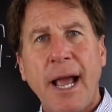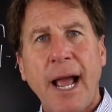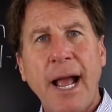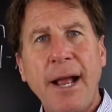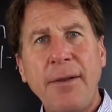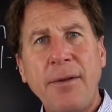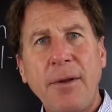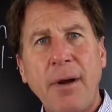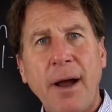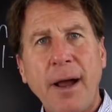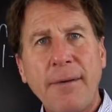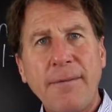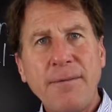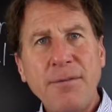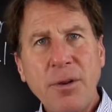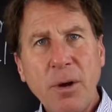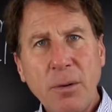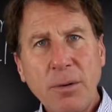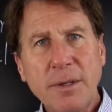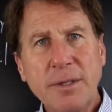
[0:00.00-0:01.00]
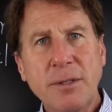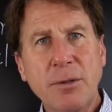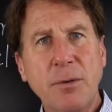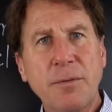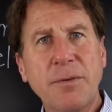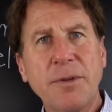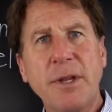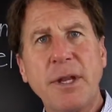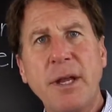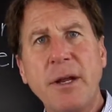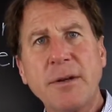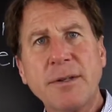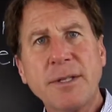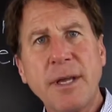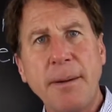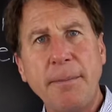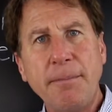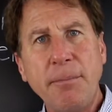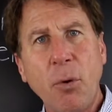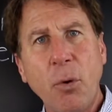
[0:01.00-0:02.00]
And I've noticed over the years
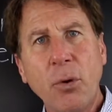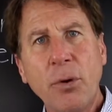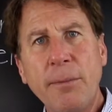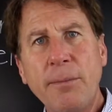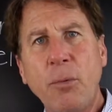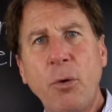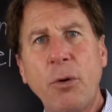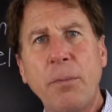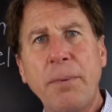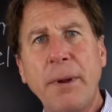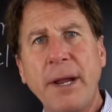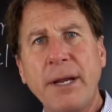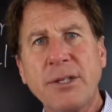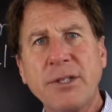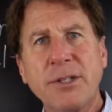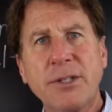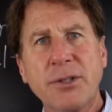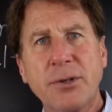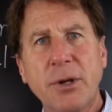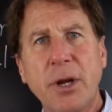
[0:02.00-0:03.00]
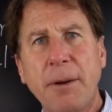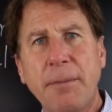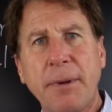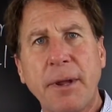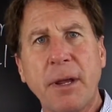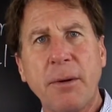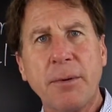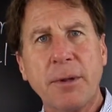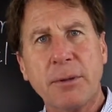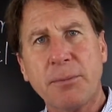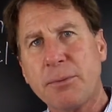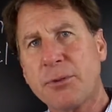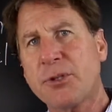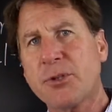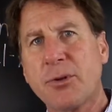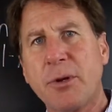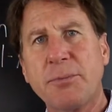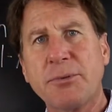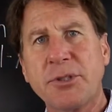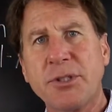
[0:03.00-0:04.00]
that more and more patients are coming in with
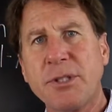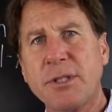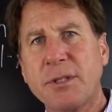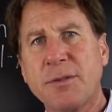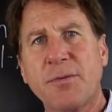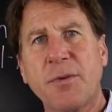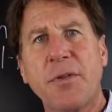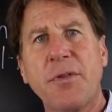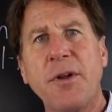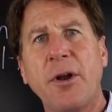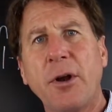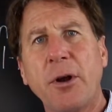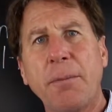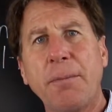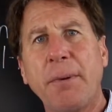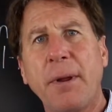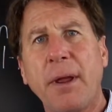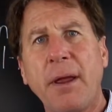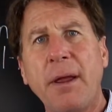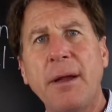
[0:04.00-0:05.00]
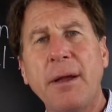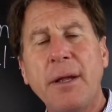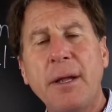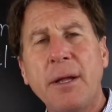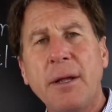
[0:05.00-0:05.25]
prescriptions for therapy